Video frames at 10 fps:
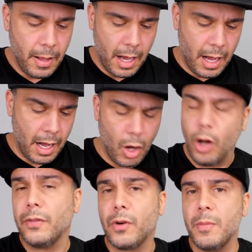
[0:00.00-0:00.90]
All
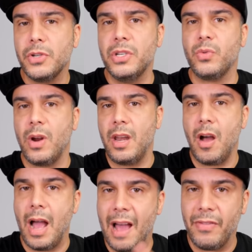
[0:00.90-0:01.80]
of our machines right now
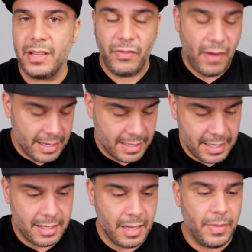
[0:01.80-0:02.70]
have this vise
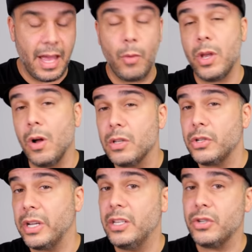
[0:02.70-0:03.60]
system that we also
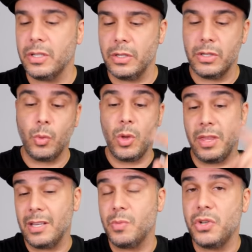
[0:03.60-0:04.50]
introduced with
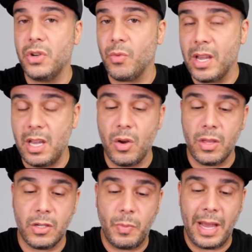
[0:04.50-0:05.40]
this machine right here. The
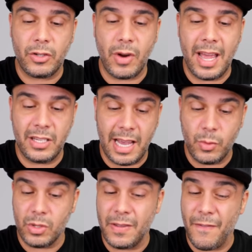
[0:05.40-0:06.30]
Spektra Edge X
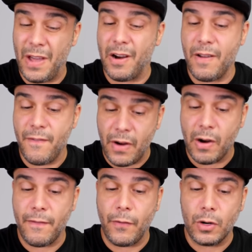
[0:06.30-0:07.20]
was the very, very
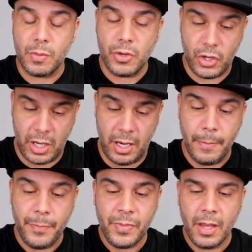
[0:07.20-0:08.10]
first machine
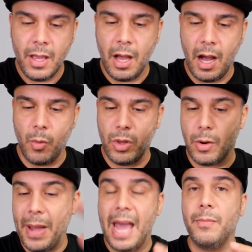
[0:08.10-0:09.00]
with our
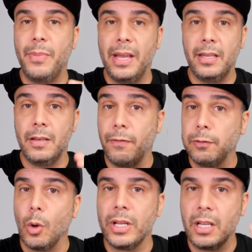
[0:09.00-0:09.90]
patent-pending
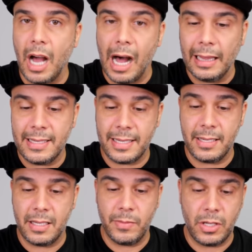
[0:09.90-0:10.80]
floating collet
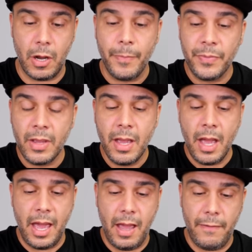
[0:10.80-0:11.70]
system. So
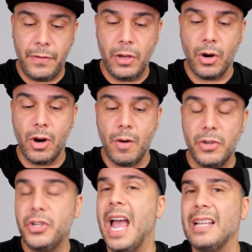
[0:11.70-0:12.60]
if your
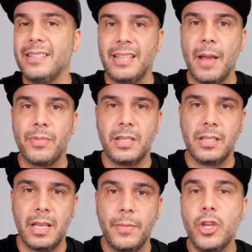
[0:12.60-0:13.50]
machine has this type of
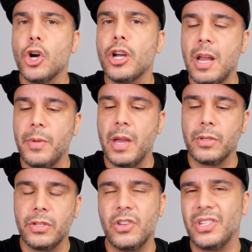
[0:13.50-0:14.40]
system, you're gonna be able
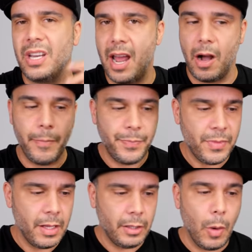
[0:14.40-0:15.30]
to use it now.
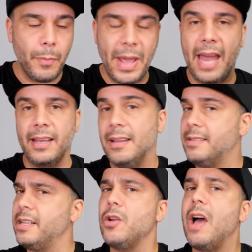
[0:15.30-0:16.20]
Don't panic. Let's
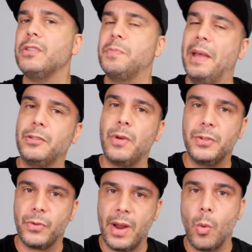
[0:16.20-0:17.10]
say you have a Spektra
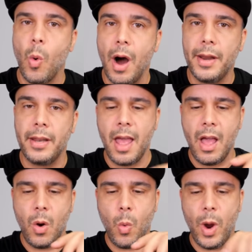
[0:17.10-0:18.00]
Direct 1
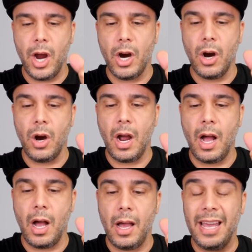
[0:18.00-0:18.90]
where
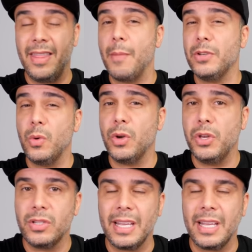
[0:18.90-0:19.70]
in that machine we used a